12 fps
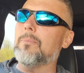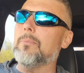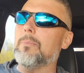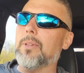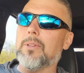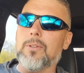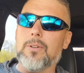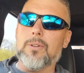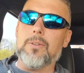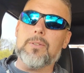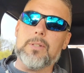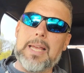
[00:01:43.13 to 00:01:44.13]
but
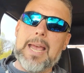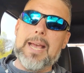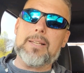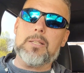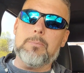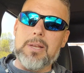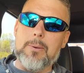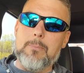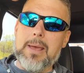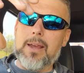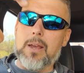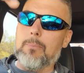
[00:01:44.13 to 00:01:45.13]
there has to be a
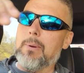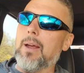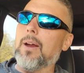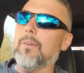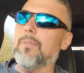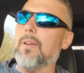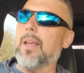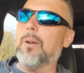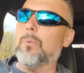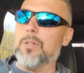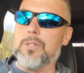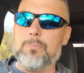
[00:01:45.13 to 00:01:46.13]
makeup air
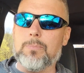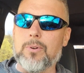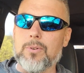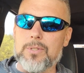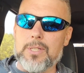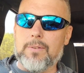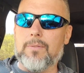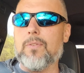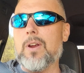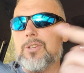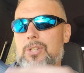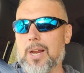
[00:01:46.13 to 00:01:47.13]
fan which pulls in
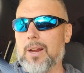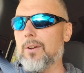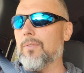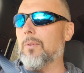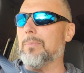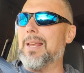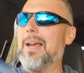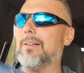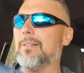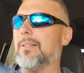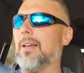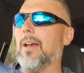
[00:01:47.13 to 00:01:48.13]
fresh air from the
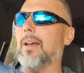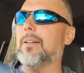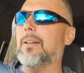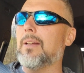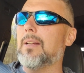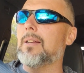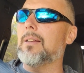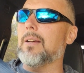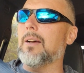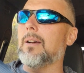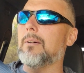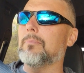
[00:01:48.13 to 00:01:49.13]
outside.
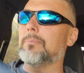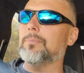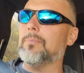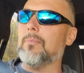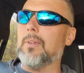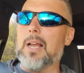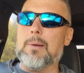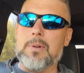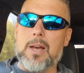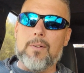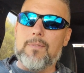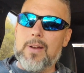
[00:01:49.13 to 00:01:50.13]
I'm
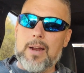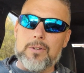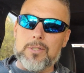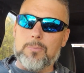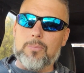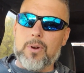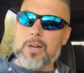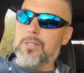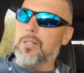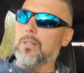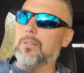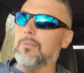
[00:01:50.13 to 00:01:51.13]
not a fire
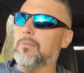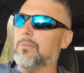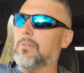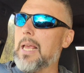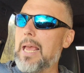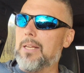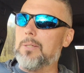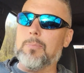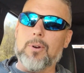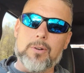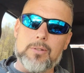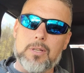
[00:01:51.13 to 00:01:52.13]
suppression
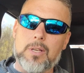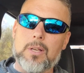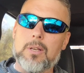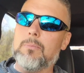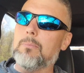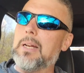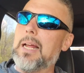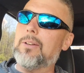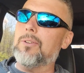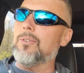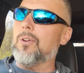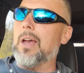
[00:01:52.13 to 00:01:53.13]
expert, but I
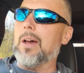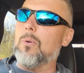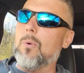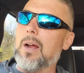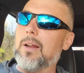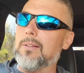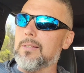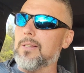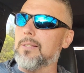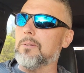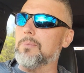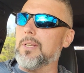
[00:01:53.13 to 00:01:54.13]
do know how to wire the
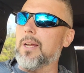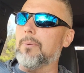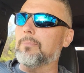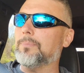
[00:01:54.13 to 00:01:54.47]
systems up,